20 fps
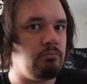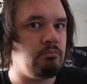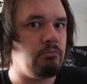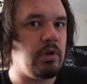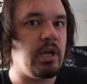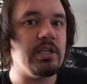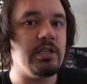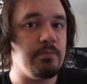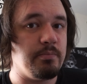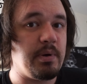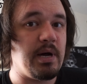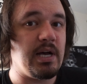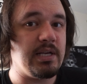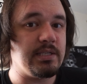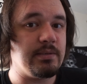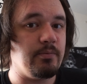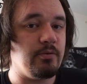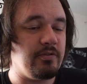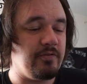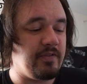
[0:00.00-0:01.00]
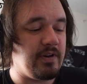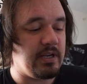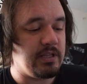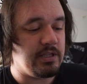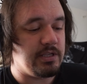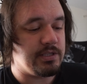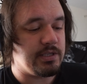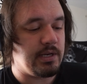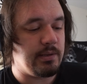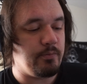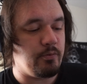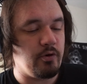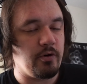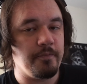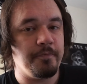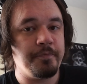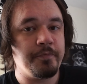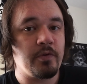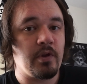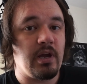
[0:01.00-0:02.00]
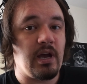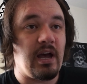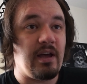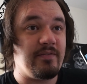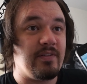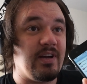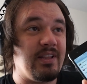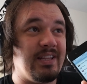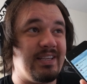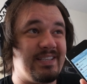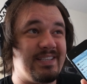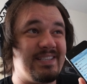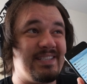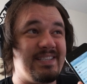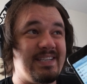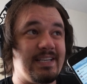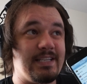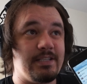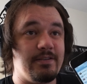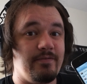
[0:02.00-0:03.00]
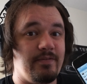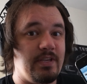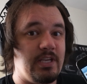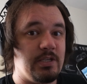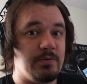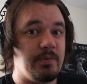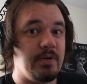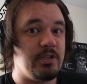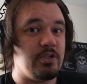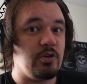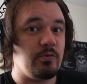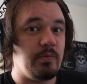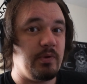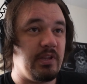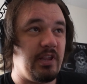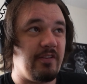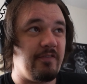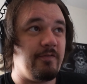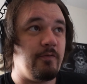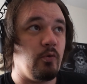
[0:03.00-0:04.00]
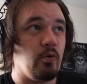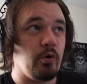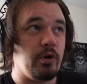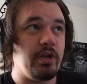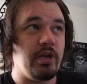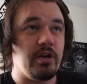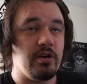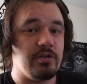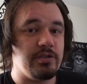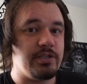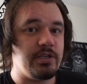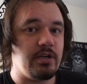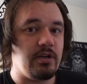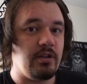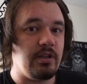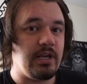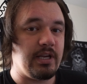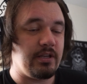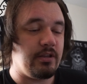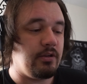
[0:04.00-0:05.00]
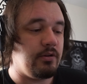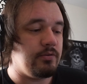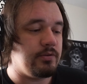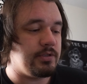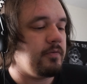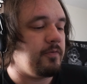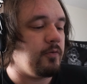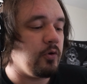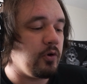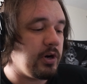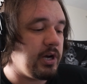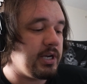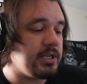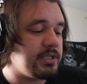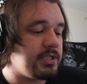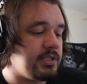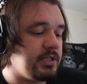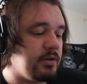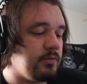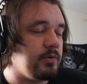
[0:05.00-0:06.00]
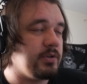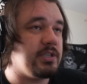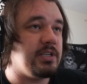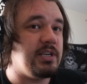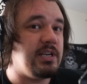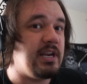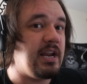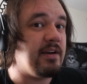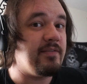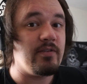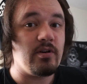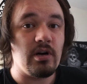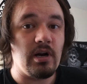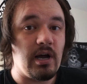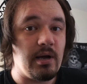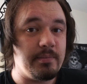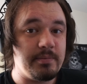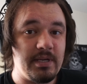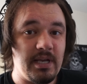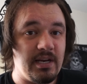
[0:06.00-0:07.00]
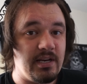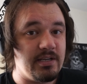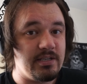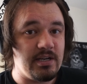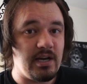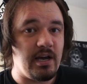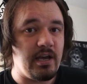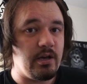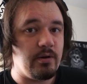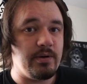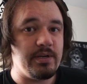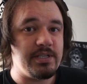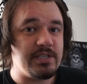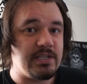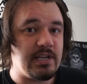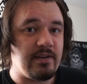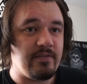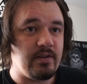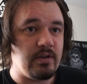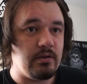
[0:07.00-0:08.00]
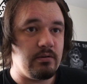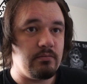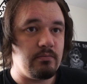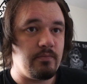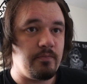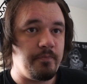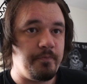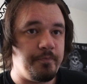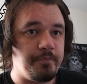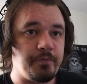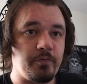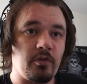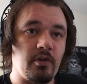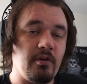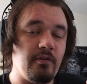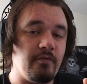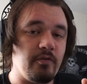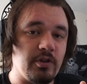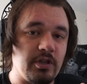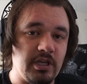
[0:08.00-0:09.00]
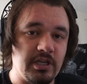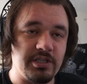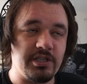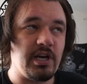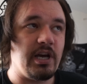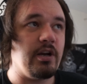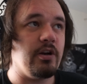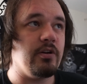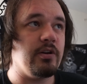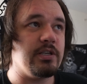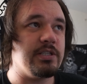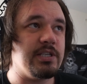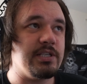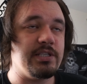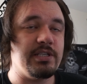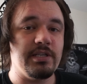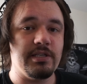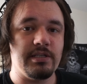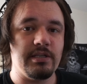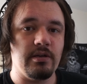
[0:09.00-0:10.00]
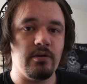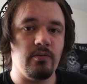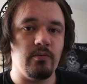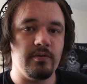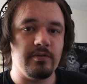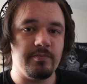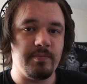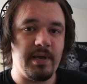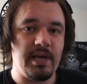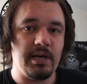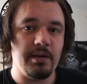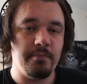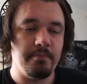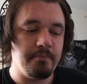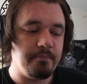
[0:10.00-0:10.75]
It's impossible to find these anymore. I've got 6 of these, but it took me 4 years to collect those. 4S that was never updated to iOS 7 for the entire existence that it was made.